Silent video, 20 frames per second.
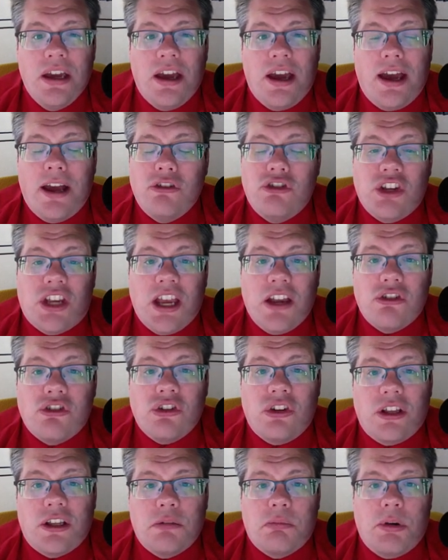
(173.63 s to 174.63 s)

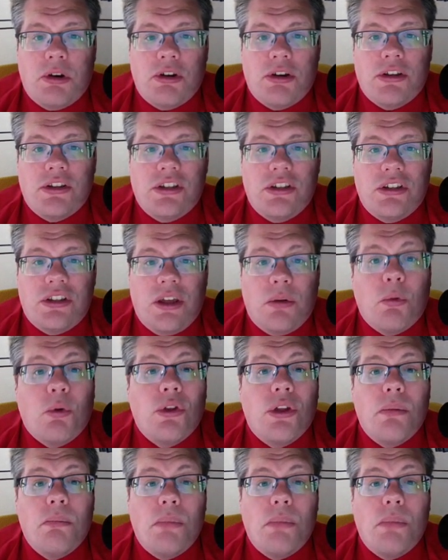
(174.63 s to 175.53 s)
educational experiences that were the